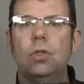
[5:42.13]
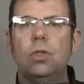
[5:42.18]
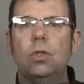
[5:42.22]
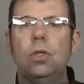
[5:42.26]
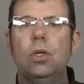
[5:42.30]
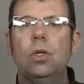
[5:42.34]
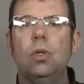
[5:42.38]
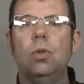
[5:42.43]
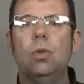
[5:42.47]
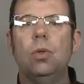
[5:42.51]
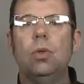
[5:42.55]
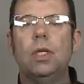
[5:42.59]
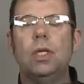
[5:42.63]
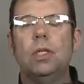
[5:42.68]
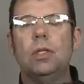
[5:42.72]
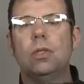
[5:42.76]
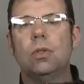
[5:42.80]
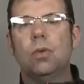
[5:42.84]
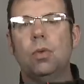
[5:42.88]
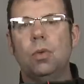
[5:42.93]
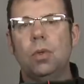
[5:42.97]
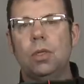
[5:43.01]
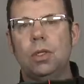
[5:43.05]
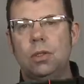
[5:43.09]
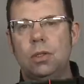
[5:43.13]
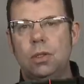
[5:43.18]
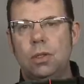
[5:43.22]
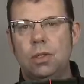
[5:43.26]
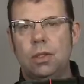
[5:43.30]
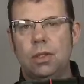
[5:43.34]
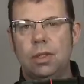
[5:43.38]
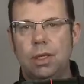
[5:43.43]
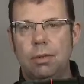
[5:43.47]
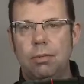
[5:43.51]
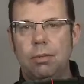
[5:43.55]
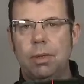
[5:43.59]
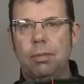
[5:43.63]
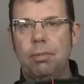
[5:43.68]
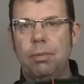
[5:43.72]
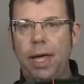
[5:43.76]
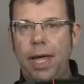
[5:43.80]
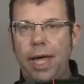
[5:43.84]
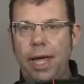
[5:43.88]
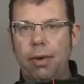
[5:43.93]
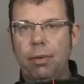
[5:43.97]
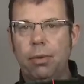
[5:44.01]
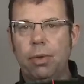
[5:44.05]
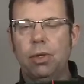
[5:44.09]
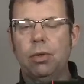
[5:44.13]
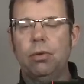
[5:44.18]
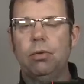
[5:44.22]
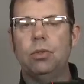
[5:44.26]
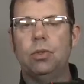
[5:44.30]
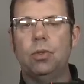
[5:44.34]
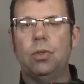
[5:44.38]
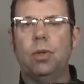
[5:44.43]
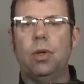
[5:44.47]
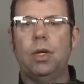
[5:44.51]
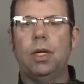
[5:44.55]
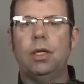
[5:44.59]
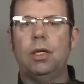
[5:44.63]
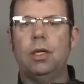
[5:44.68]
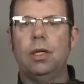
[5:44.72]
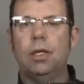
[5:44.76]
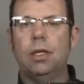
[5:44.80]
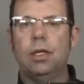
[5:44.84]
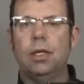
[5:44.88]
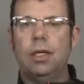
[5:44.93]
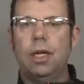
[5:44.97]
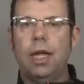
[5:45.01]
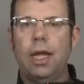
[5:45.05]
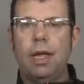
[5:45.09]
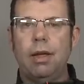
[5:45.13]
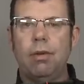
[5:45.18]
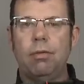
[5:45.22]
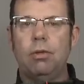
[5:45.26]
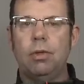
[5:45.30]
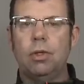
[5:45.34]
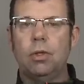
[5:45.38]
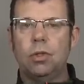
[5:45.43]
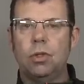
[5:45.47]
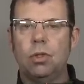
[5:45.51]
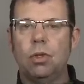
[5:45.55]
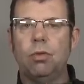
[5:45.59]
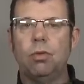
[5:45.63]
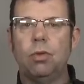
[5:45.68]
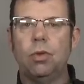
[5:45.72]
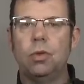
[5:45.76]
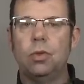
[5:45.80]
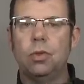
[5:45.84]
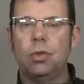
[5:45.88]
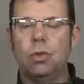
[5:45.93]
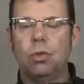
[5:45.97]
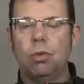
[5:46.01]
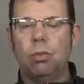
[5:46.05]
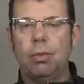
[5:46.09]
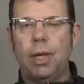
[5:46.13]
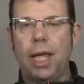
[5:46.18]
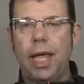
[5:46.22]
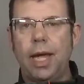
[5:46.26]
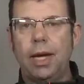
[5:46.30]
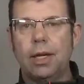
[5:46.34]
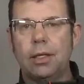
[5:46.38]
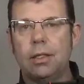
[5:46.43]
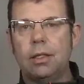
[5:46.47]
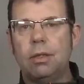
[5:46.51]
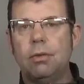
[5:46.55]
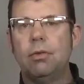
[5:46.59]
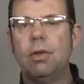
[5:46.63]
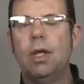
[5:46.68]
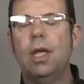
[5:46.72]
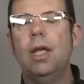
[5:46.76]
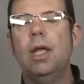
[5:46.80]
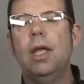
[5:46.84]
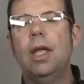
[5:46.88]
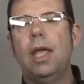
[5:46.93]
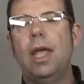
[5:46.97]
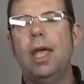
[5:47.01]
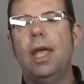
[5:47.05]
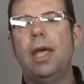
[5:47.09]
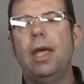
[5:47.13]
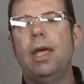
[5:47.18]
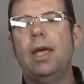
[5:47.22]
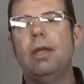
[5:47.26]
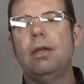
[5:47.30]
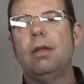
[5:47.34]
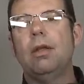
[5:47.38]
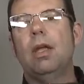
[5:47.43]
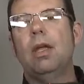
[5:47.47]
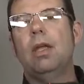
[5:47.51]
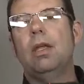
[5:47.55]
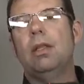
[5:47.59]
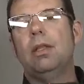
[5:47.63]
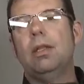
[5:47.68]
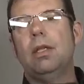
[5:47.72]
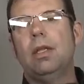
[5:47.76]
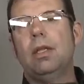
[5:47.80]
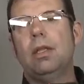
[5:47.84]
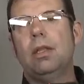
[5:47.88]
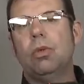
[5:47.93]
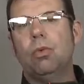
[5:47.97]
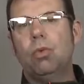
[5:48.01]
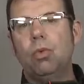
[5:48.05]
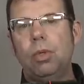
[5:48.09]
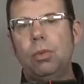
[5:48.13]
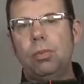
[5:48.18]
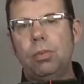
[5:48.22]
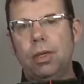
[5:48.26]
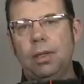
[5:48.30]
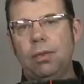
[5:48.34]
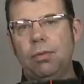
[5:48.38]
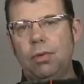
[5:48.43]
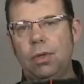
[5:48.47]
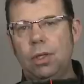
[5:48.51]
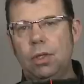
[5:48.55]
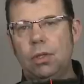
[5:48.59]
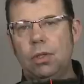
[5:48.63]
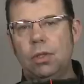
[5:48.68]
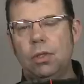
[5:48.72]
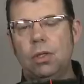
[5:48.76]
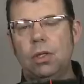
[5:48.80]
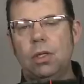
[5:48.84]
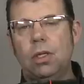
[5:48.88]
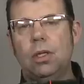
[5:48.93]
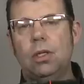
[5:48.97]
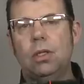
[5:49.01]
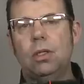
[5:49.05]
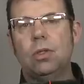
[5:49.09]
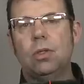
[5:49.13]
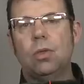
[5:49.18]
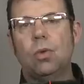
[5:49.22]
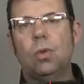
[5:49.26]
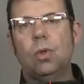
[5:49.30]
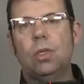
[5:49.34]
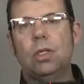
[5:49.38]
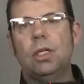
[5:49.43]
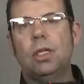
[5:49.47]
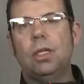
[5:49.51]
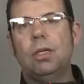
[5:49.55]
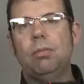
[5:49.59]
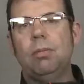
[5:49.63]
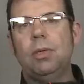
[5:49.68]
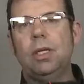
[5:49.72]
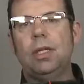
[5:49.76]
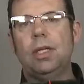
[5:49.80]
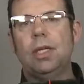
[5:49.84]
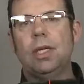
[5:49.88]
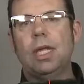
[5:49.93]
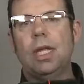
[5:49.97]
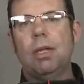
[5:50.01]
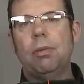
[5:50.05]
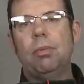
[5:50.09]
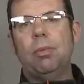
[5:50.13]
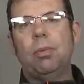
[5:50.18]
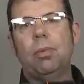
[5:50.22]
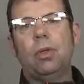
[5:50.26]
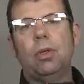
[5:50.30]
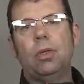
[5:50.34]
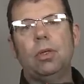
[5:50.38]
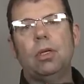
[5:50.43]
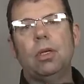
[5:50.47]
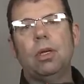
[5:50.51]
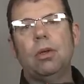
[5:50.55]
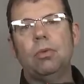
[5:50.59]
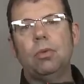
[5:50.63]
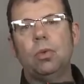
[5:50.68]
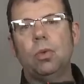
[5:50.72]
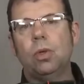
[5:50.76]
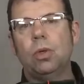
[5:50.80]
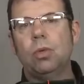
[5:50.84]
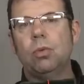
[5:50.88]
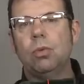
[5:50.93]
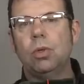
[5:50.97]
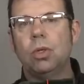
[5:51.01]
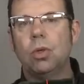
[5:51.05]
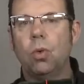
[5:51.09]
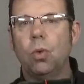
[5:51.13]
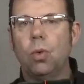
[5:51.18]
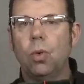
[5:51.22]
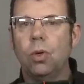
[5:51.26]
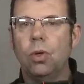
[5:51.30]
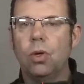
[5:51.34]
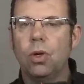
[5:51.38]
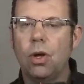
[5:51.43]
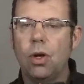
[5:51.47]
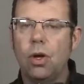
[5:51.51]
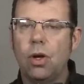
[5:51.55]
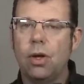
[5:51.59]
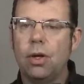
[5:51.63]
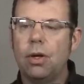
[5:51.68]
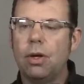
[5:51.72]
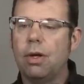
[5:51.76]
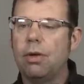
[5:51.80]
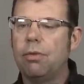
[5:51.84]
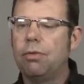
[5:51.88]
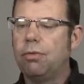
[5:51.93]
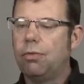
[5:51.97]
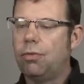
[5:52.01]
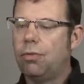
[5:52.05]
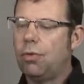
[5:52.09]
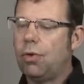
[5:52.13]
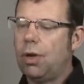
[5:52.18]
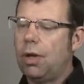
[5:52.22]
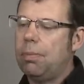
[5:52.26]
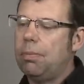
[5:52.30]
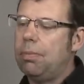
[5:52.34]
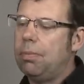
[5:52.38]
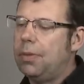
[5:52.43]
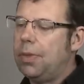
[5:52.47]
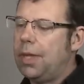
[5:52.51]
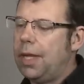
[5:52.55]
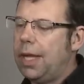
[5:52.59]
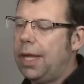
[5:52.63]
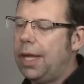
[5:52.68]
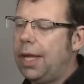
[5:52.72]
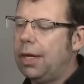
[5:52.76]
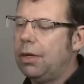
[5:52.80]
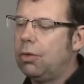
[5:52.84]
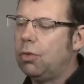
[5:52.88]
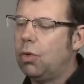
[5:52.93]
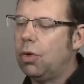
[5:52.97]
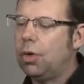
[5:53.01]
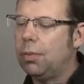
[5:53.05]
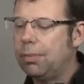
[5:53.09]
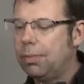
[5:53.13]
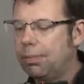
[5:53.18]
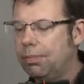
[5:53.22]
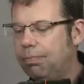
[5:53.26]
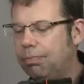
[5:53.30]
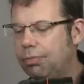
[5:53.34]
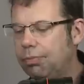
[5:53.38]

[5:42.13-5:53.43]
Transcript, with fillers: 2 is going to give me power so I can have the servo zoom active and the 3 pin Fisher is going to give me the capability of doing record on off from the hand grip.